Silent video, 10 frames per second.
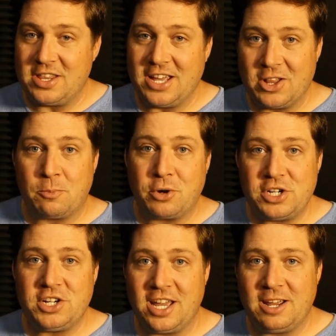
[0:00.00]
and they'll
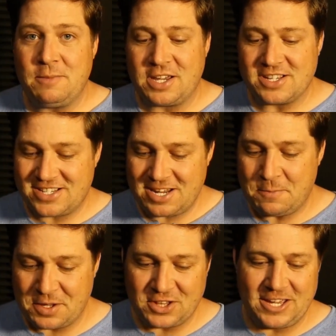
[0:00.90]
appreciate it because
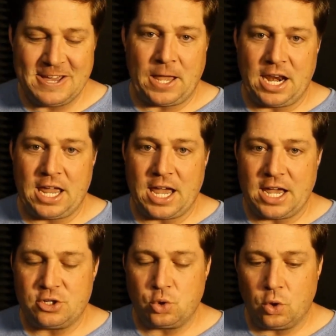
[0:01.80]
typically that
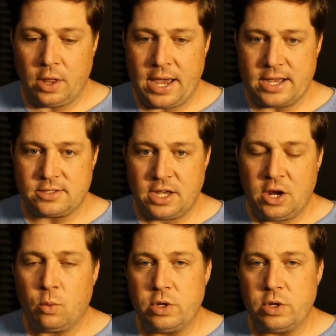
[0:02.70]
AI tool has